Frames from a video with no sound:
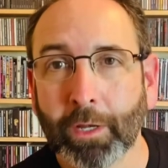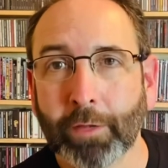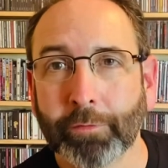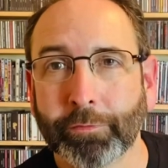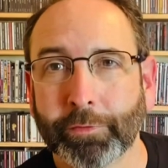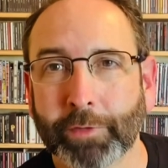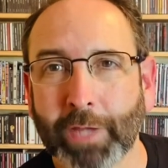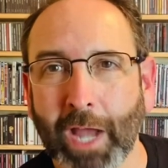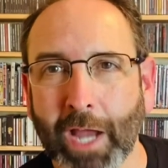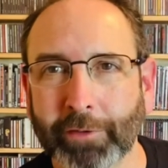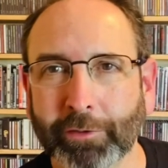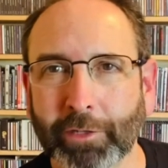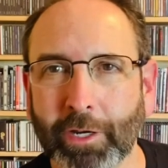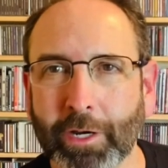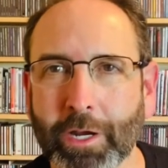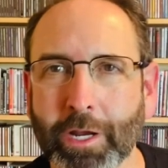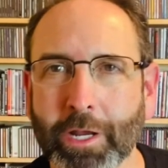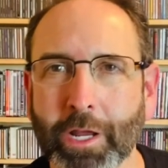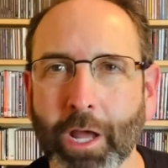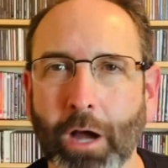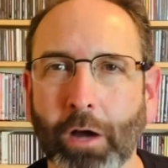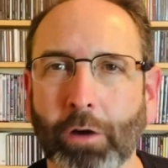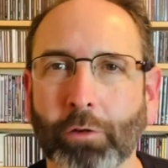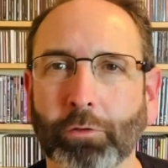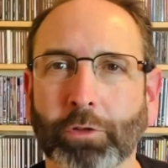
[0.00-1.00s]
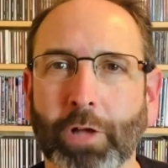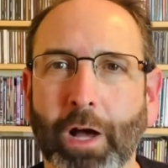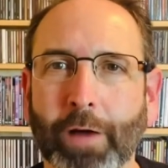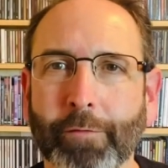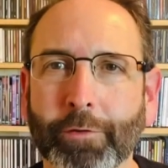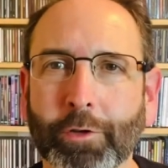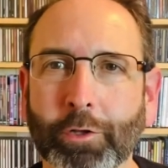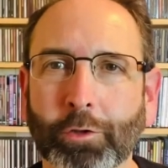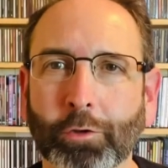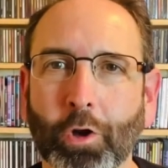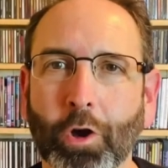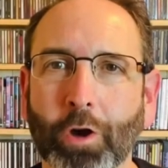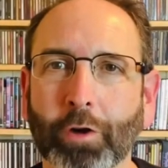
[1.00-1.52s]
Guys, there you go. Love
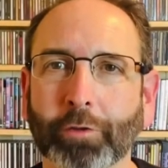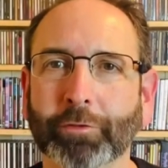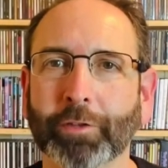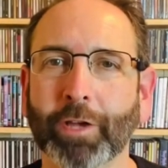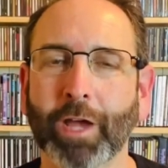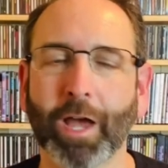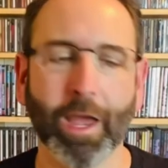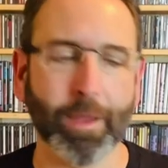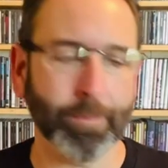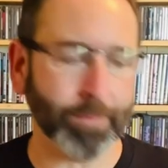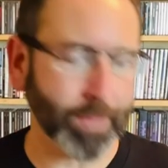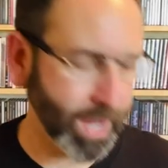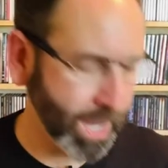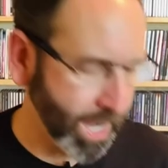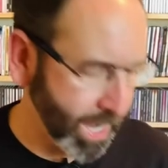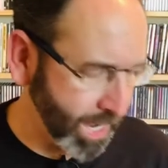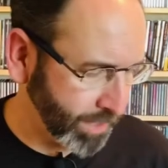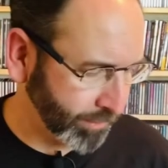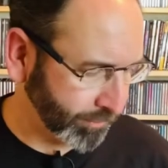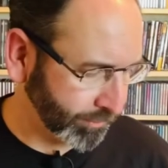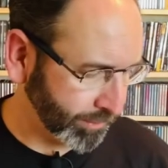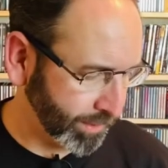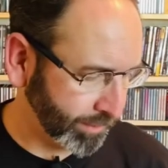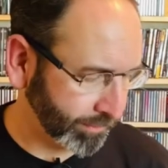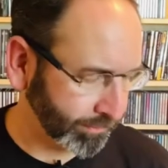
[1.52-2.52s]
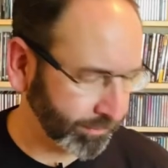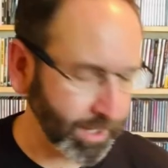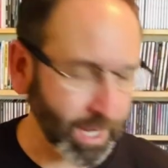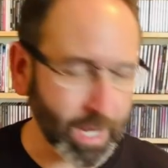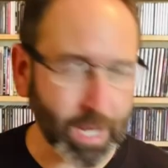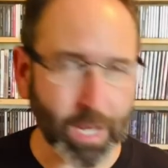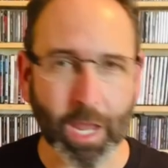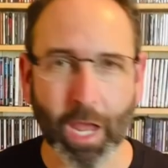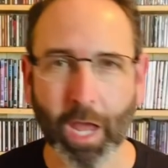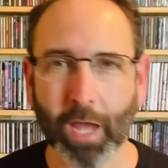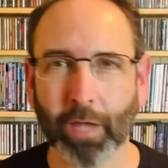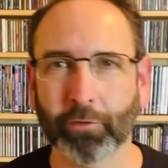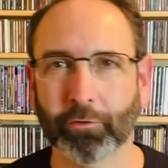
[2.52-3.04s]
you long time.
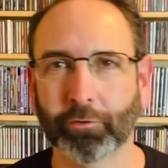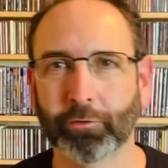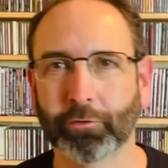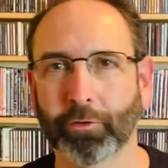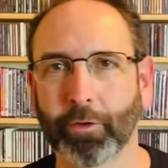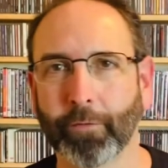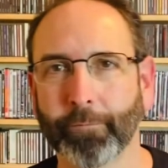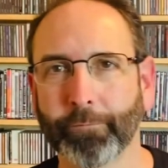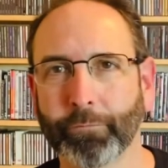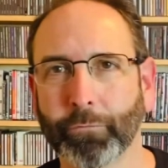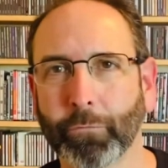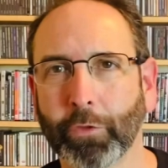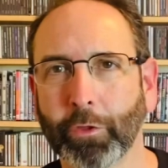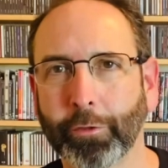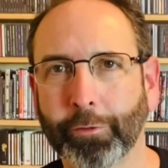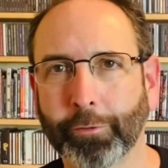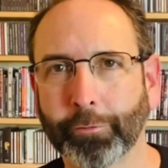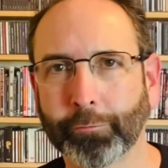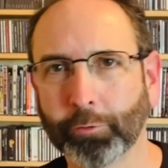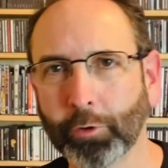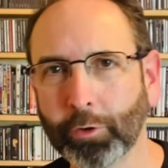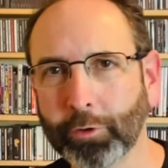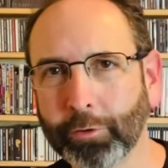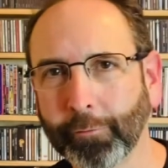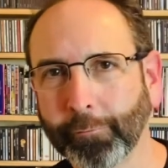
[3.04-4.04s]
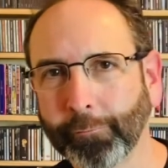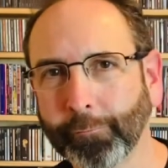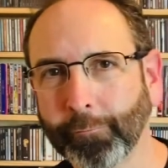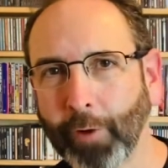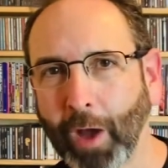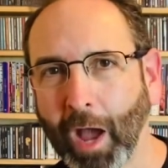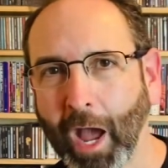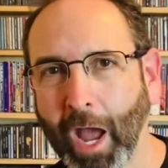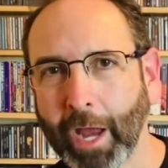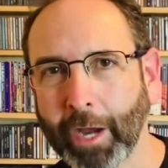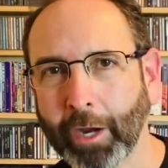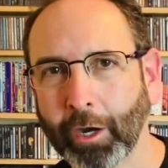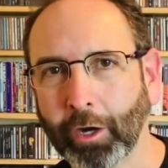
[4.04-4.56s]
HSAS, Through the
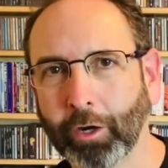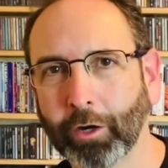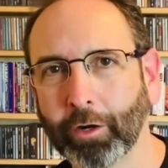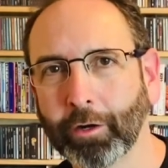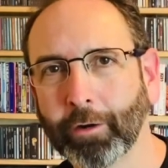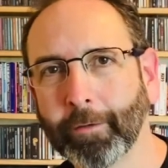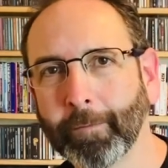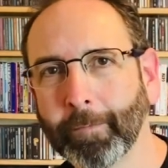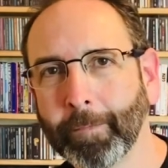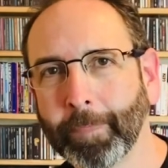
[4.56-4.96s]
Fire.